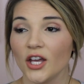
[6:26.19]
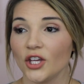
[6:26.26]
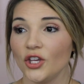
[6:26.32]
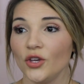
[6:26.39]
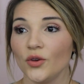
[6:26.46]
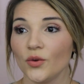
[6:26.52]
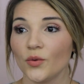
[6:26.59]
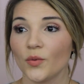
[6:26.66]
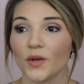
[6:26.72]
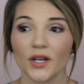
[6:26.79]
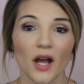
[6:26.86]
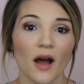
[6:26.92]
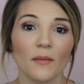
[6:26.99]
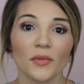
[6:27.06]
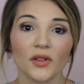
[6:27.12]
you would
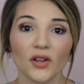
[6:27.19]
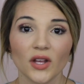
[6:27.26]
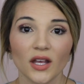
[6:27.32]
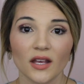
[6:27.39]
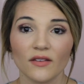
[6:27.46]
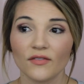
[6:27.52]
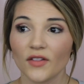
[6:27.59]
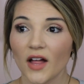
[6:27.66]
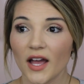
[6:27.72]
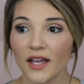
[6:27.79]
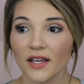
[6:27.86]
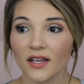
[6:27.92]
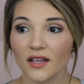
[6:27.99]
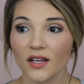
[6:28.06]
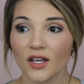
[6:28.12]
not believe
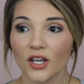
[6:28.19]
like